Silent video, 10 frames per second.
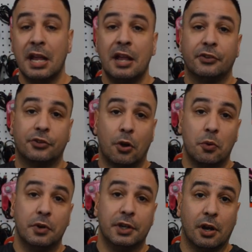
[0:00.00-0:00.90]
So,
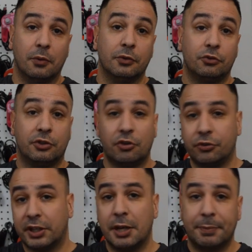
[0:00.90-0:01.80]
you know, just
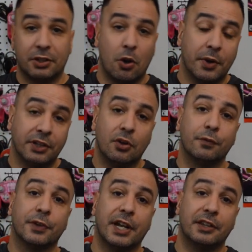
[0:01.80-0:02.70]
to keep it going, don't
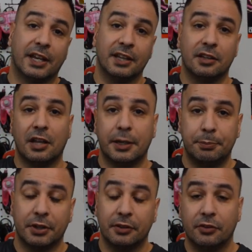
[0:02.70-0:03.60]
forget to hit the like
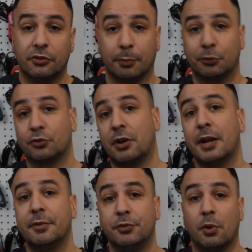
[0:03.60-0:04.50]
button, subscribe
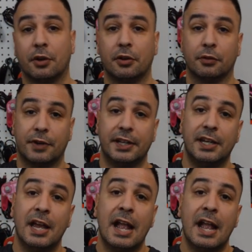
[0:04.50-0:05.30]
if you aren't already,